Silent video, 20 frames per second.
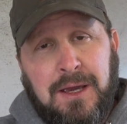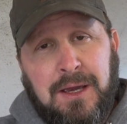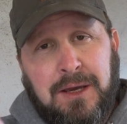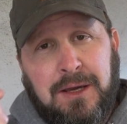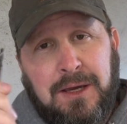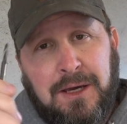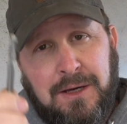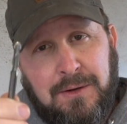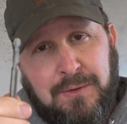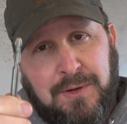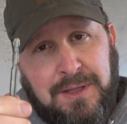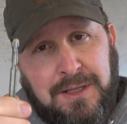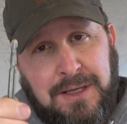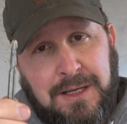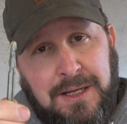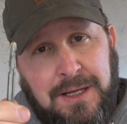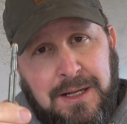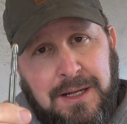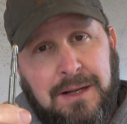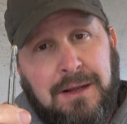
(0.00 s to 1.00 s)
cut with
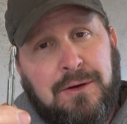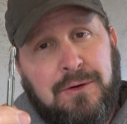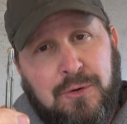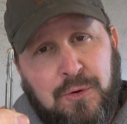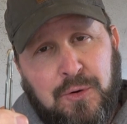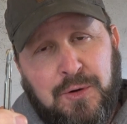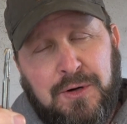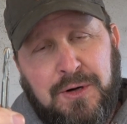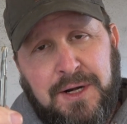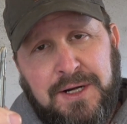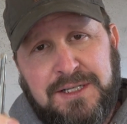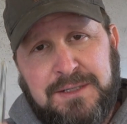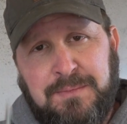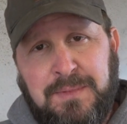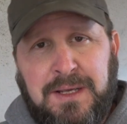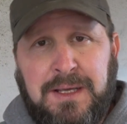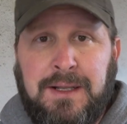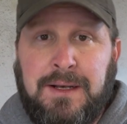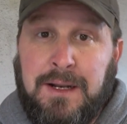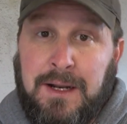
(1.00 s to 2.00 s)
a 1/4 inch
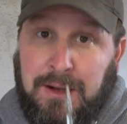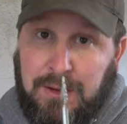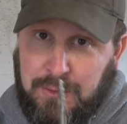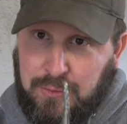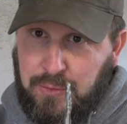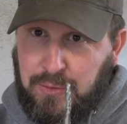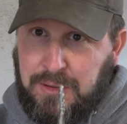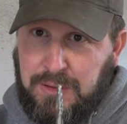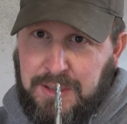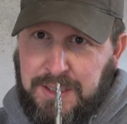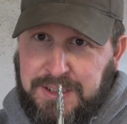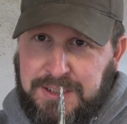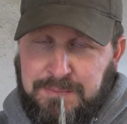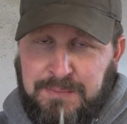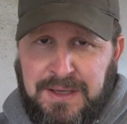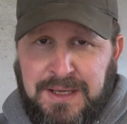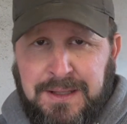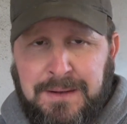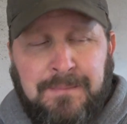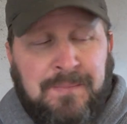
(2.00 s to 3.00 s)
bit and a 1/4 inch
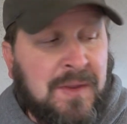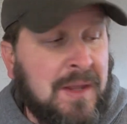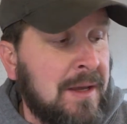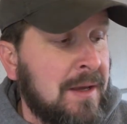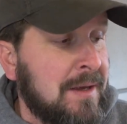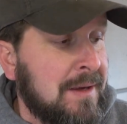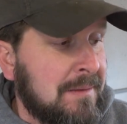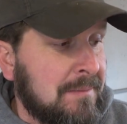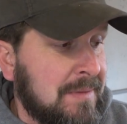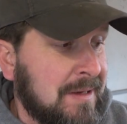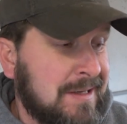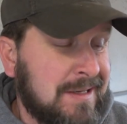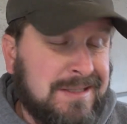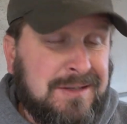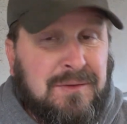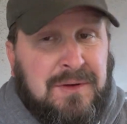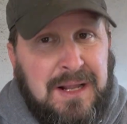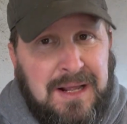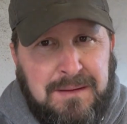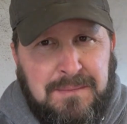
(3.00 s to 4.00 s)
bit, because
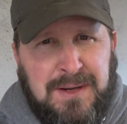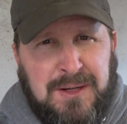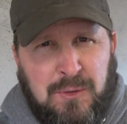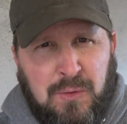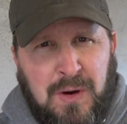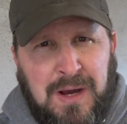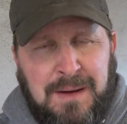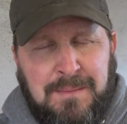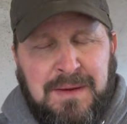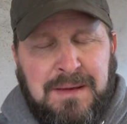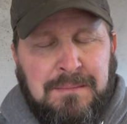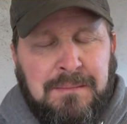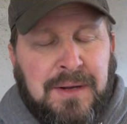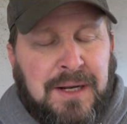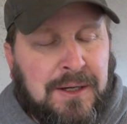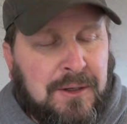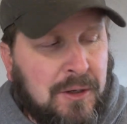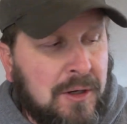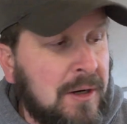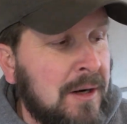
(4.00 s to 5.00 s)
it would have been quite a bit
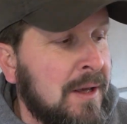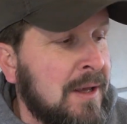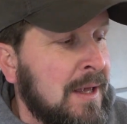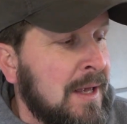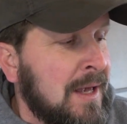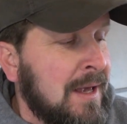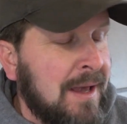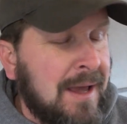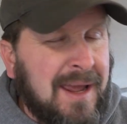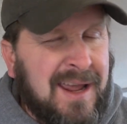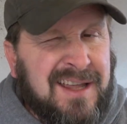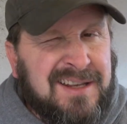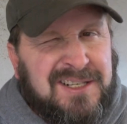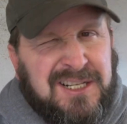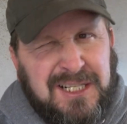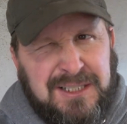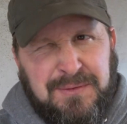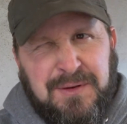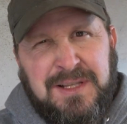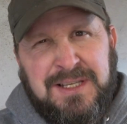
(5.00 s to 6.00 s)
bigger. And
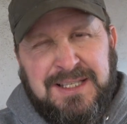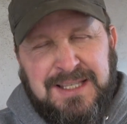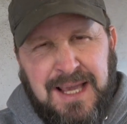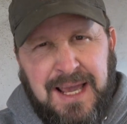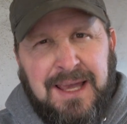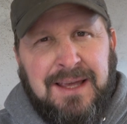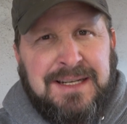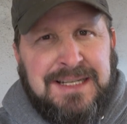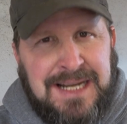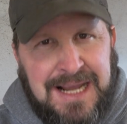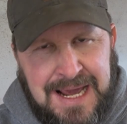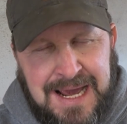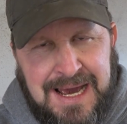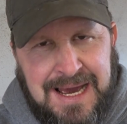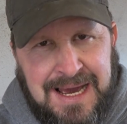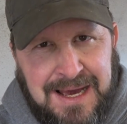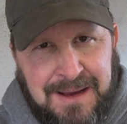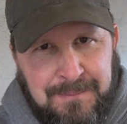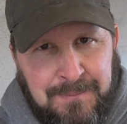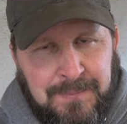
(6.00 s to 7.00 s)
just for the sake of
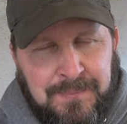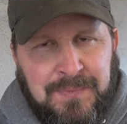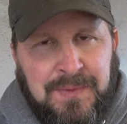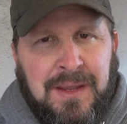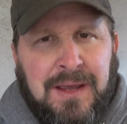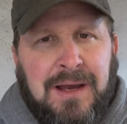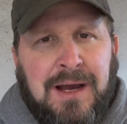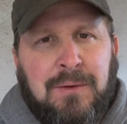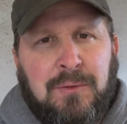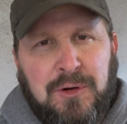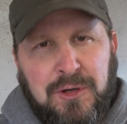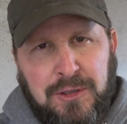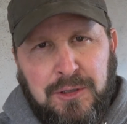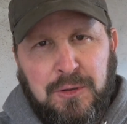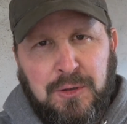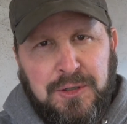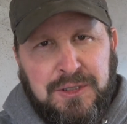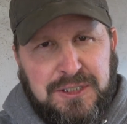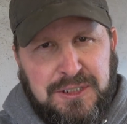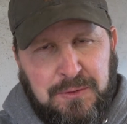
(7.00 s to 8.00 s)
time, I want to
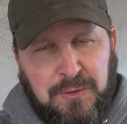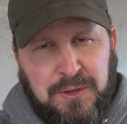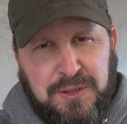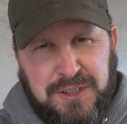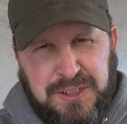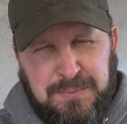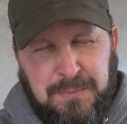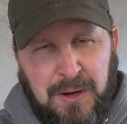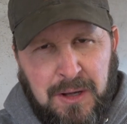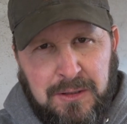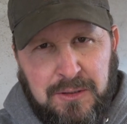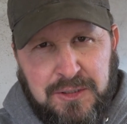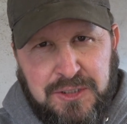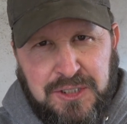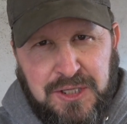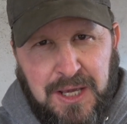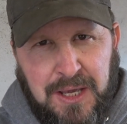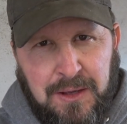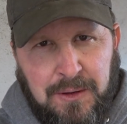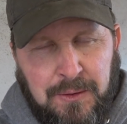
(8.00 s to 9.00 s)
do it on a smaller
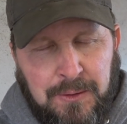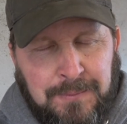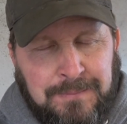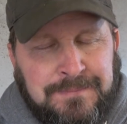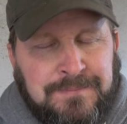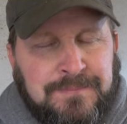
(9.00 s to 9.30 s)
scale.